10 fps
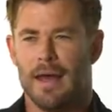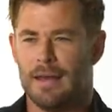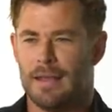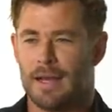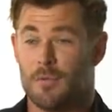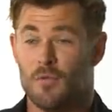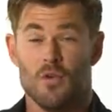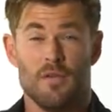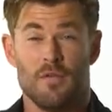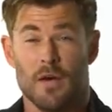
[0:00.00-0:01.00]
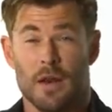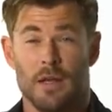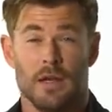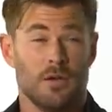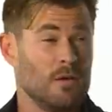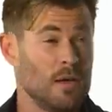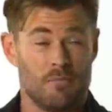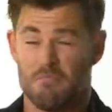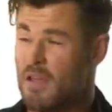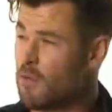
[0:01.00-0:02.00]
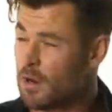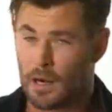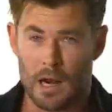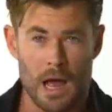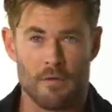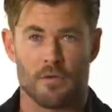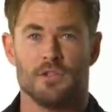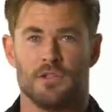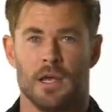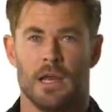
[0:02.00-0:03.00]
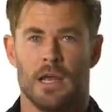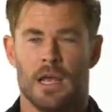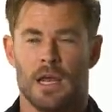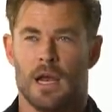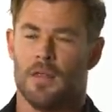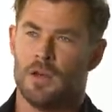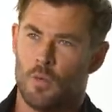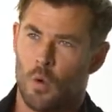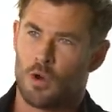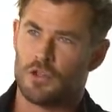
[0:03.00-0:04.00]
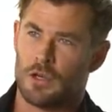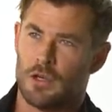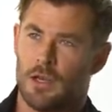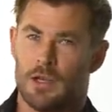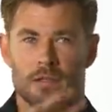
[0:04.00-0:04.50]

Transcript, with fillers: and they can be really funny and everyone can laugh on set. And then you watch it in